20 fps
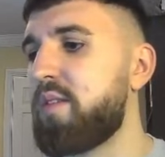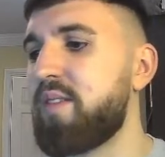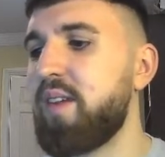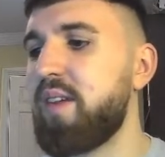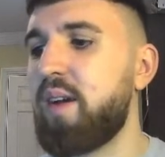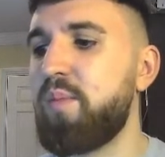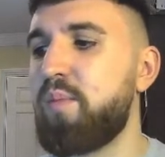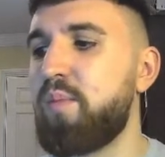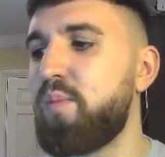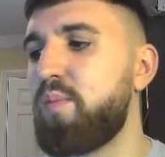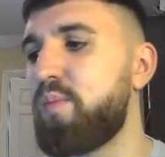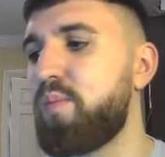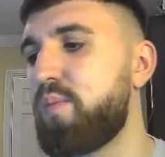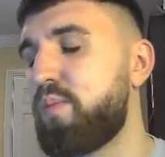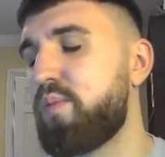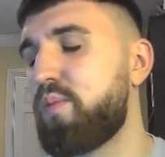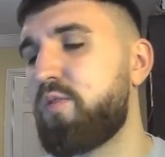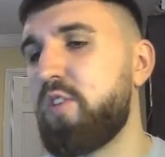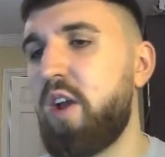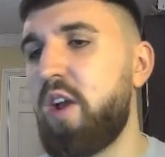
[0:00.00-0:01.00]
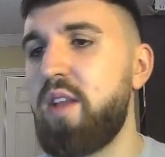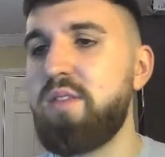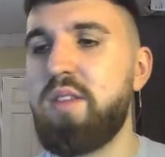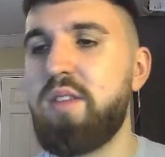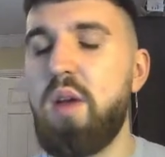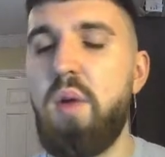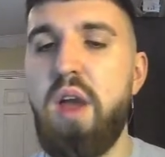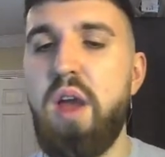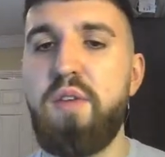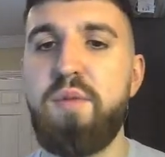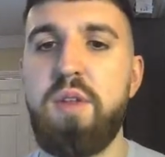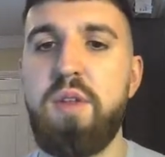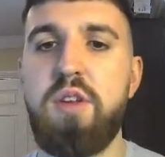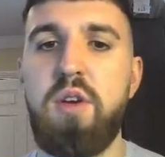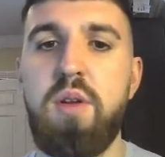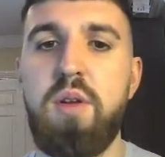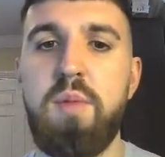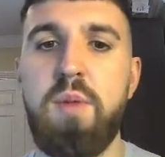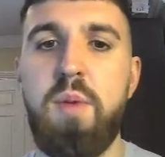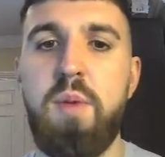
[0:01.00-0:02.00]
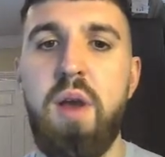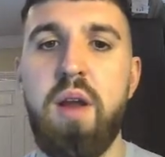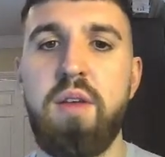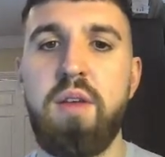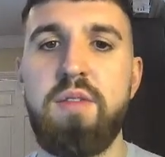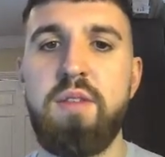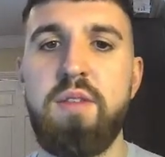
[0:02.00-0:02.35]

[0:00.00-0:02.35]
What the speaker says: I'm trying to stay away from the two of them, to be honest.